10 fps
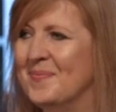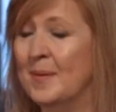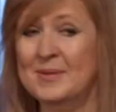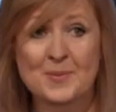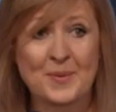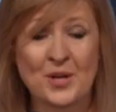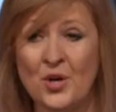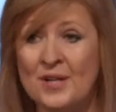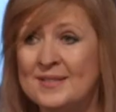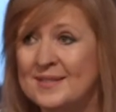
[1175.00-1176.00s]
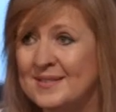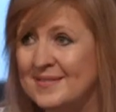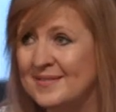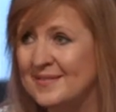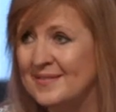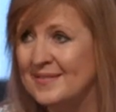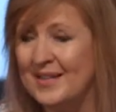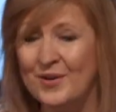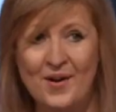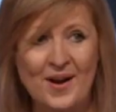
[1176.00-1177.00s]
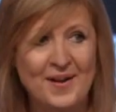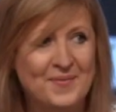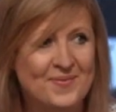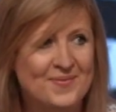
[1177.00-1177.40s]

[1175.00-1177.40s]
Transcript: I'm just being honest. Is that all right?